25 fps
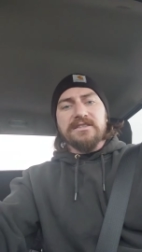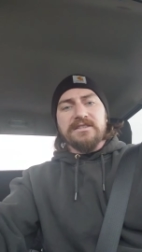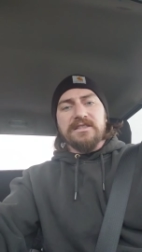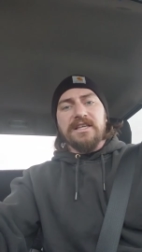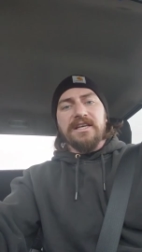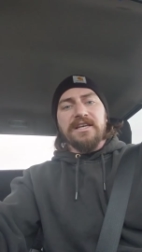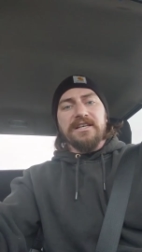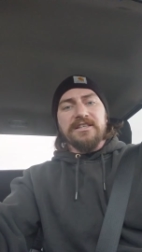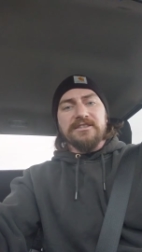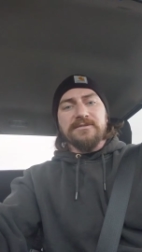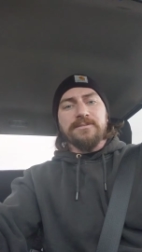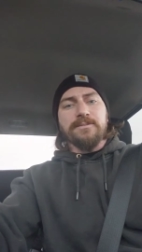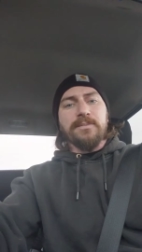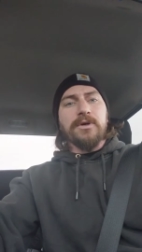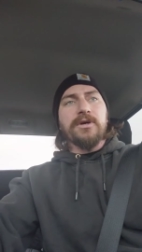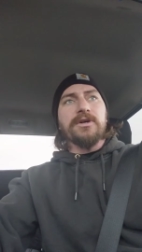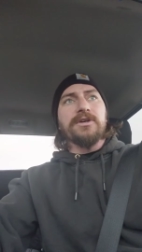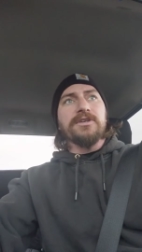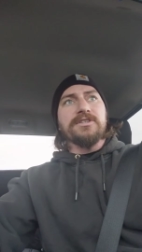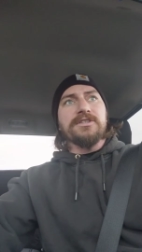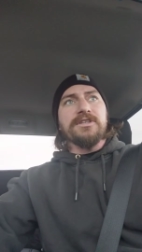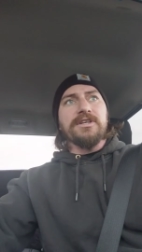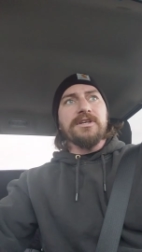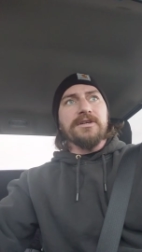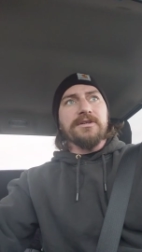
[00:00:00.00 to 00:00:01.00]
things
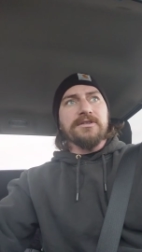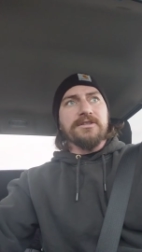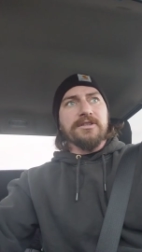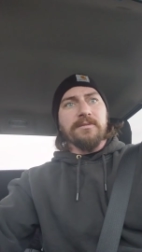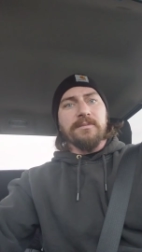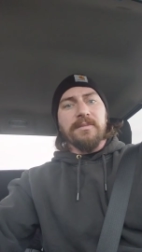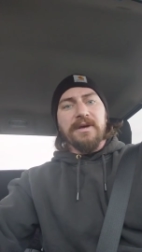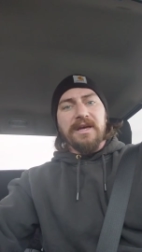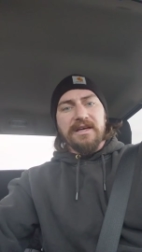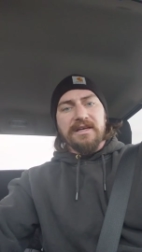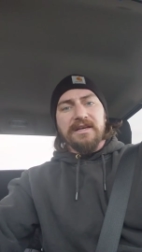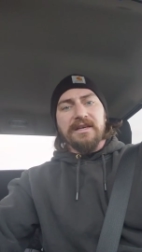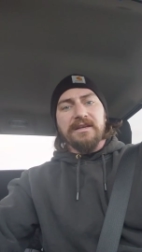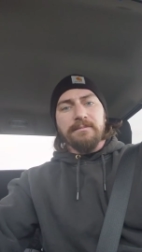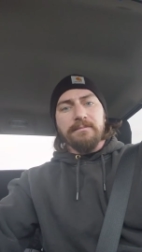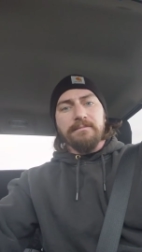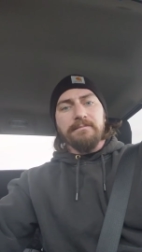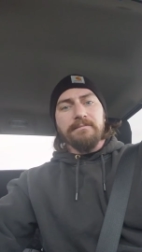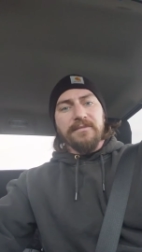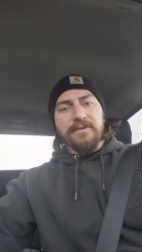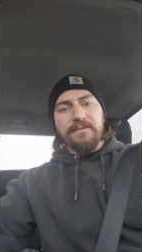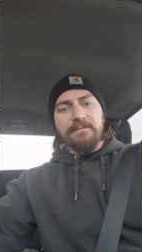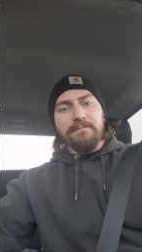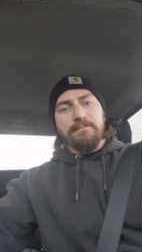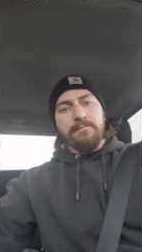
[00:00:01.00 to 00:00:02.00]
per year to make it
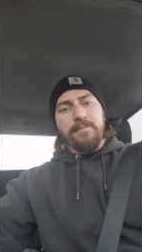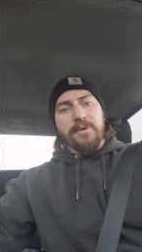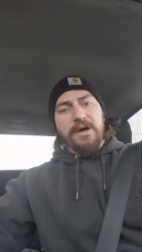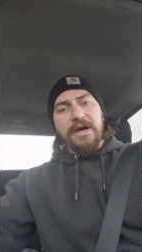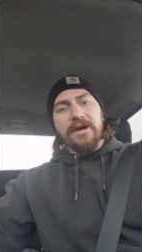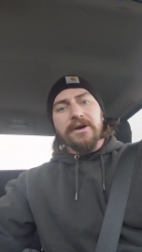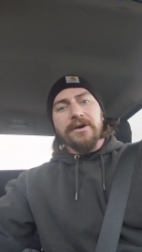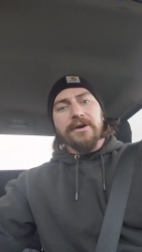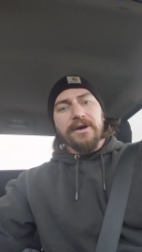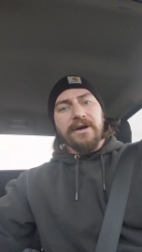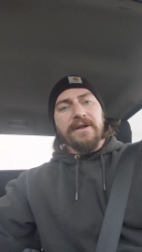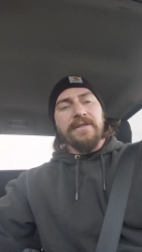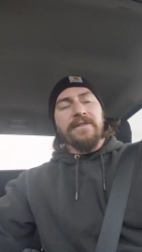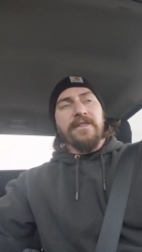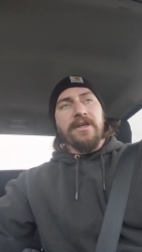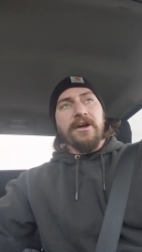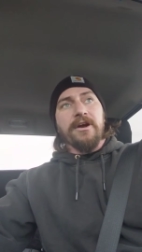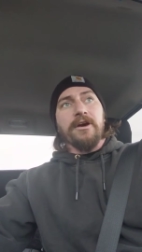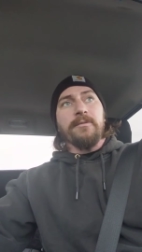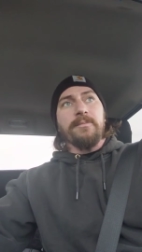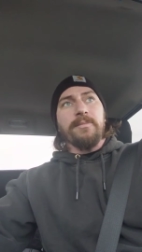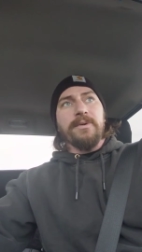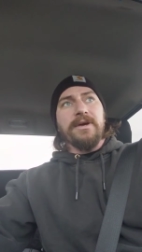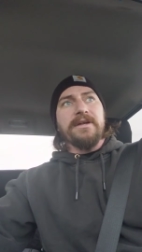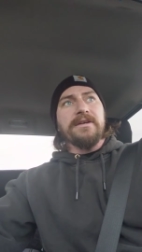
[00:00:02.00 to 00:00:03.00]
better in
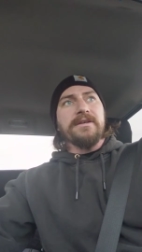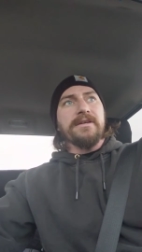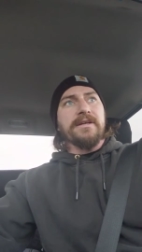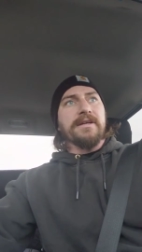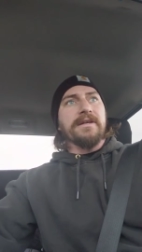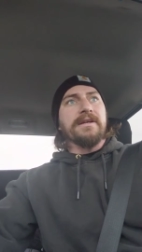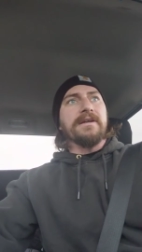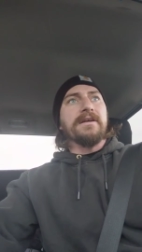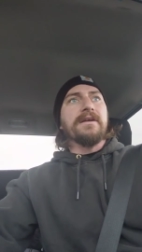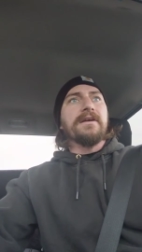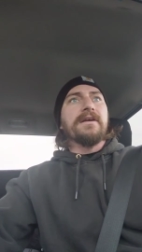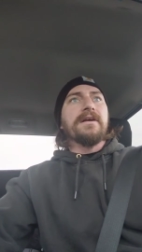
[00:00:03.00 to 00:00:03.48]
their opinion.